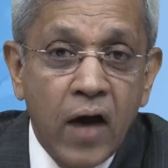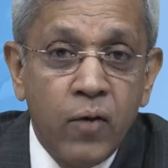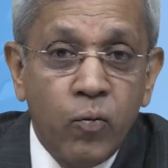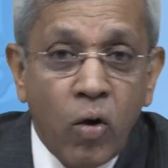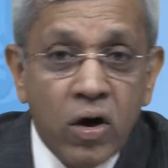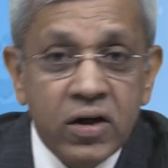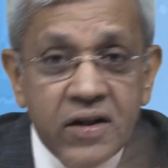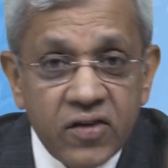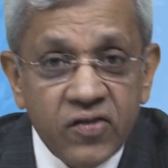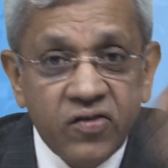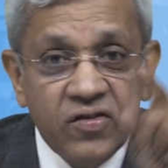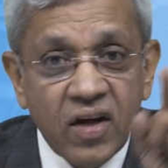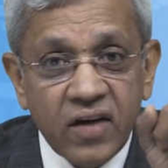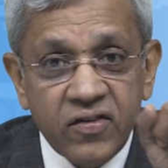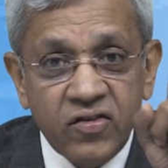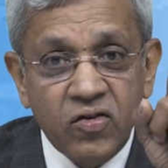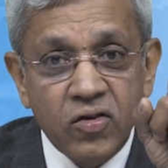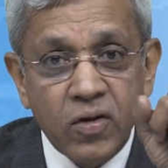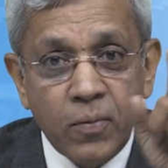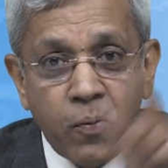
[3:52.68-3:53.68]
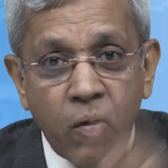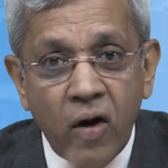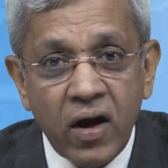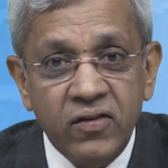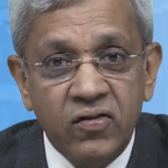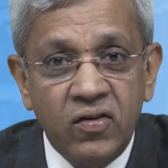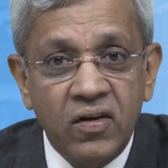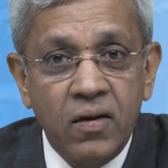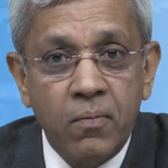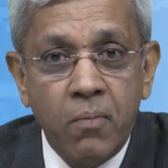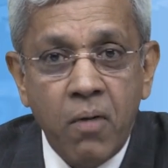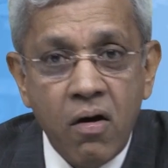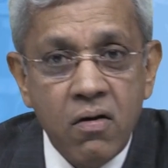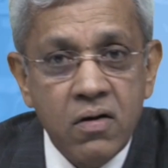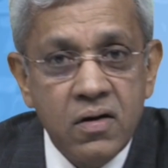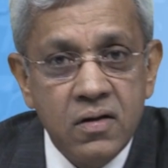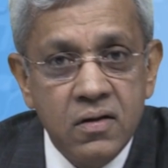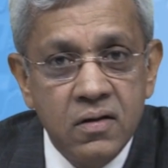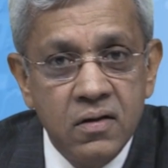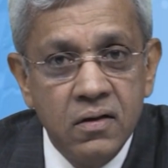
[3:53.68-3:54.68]
And what this does to the price of the
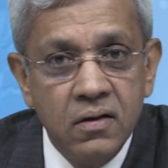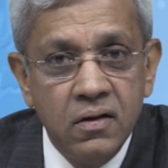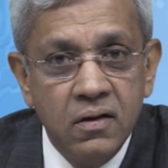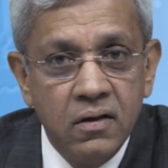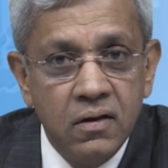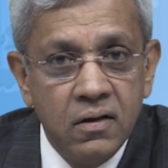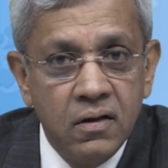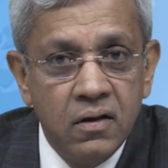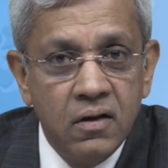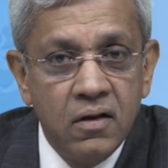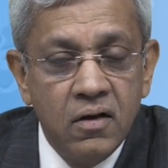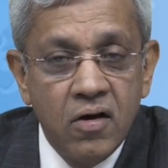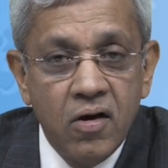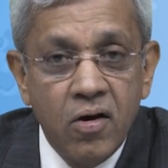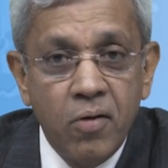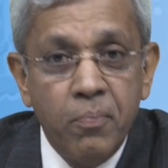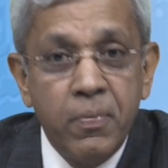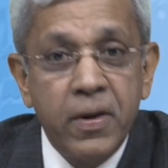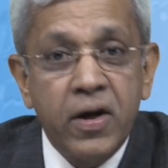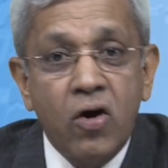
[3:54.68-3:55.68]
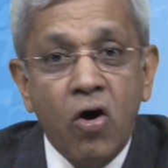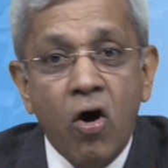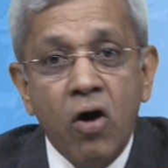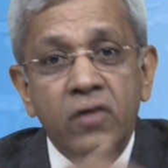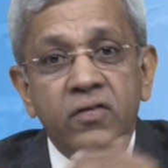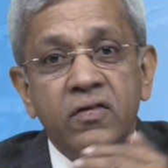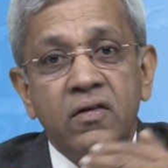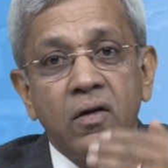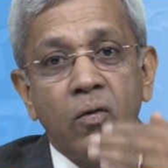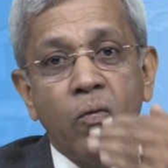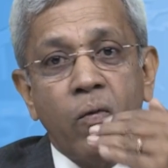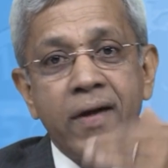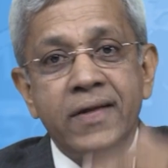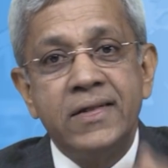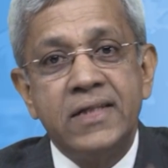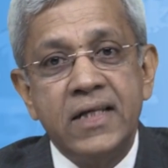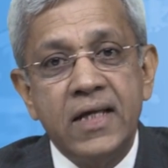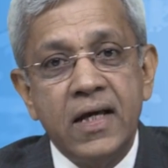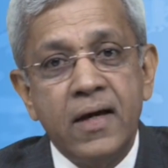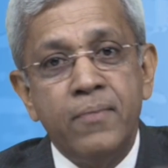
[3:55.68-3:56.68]
bond? Because the
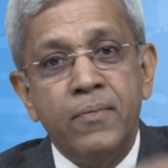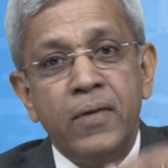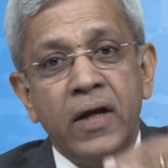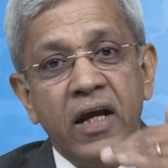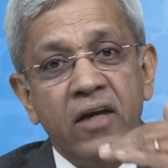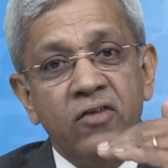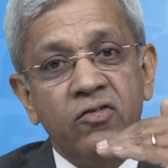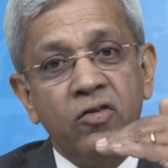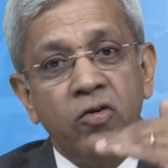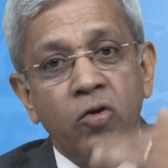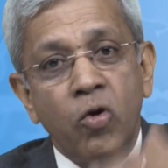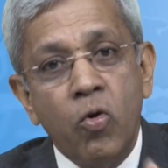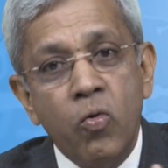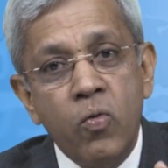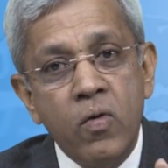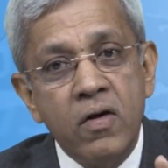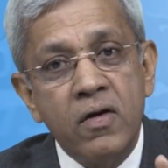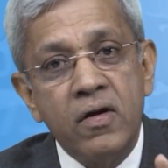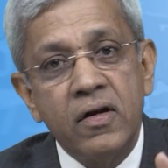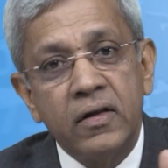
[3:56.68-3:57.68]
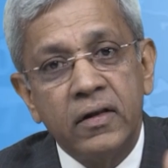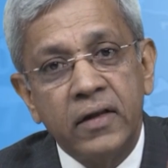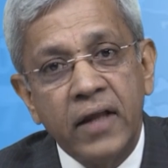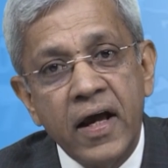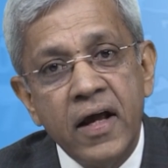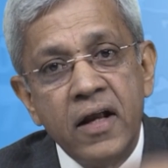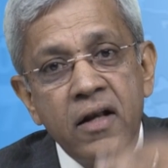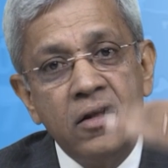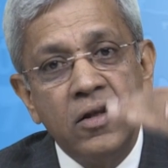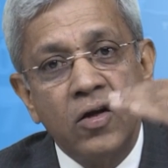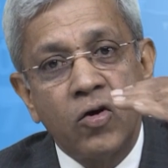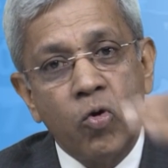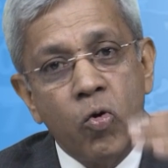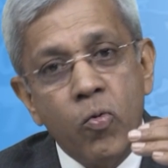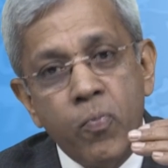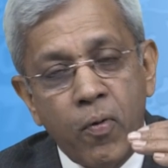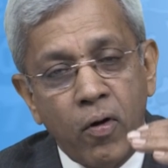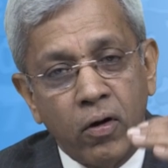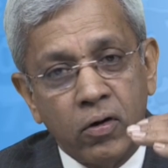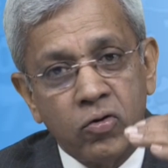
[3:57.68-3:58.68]
YTM is lower than the
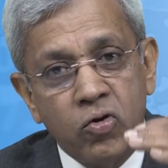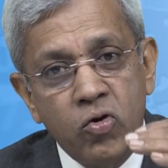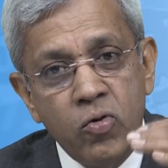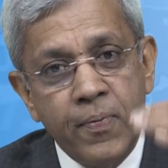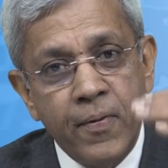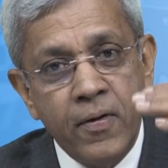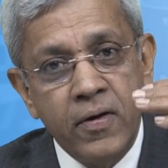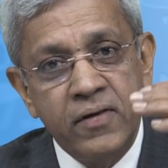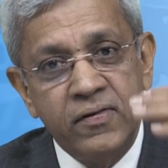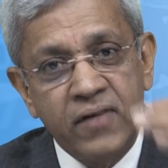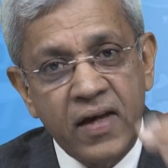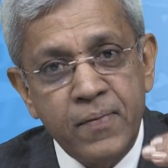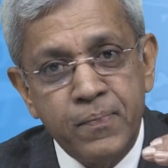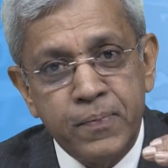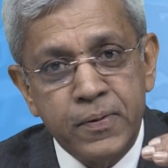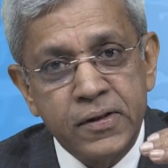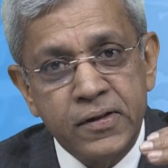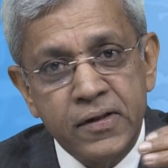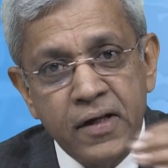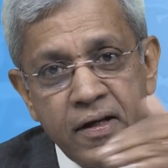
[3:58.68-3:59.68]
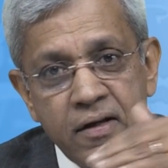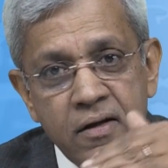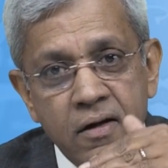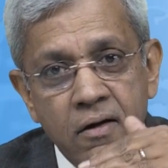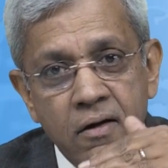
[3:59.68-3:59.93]
coupon is 8%,